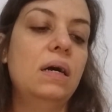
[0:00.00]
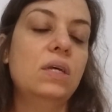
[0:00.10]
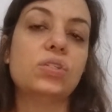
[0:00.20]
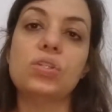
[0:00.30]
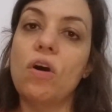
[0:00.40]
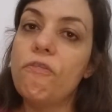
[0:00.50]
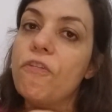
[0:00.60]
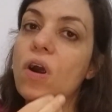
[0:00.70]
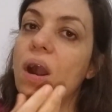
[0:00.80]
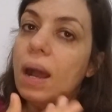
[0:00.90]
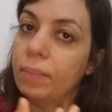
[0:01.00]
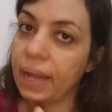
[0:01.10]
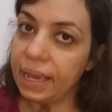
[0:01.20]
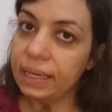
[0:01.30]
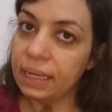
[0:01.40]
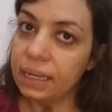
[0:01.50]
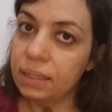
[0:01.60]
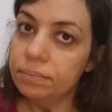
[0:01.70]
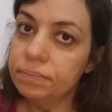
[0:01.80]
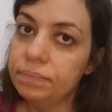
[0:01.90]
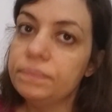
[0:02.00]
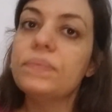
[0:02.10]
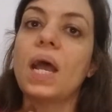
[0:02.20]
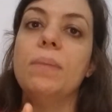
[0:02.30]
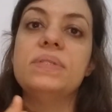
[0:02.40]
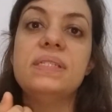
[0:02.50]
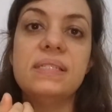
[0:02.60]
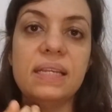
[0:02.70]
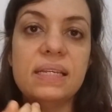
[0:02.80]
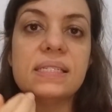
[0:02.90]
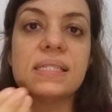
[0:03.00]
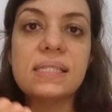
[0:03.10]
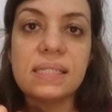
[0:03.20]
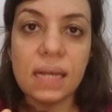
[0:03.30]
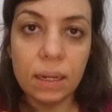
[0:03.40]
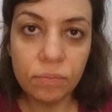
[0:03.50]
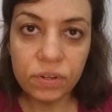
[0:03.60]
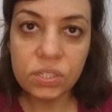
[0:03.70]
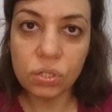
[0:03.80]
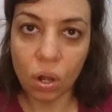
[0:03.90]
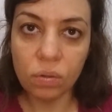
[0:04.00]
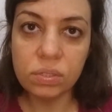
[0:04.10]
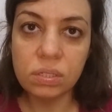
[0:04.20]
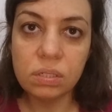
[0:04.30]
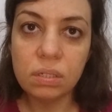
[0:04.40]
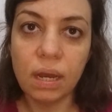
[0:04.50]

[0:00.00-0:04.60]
so far I'm liking it. I'm seeing some results.